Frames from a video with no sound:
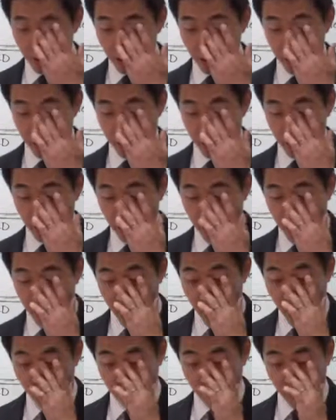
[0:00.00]
So then,
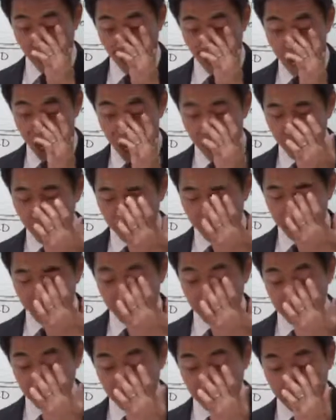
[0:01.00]
after that,
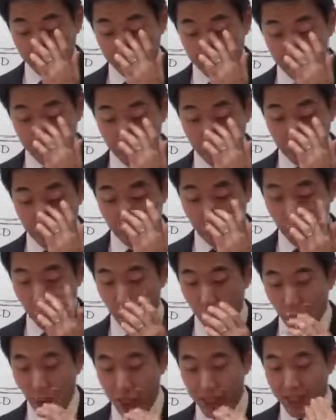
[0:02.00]

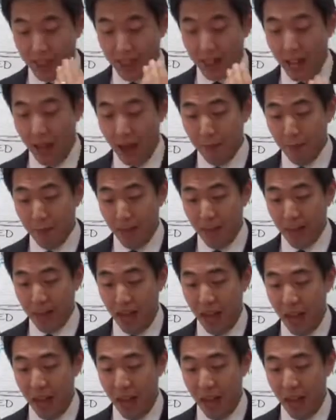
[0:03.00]
what does that mean?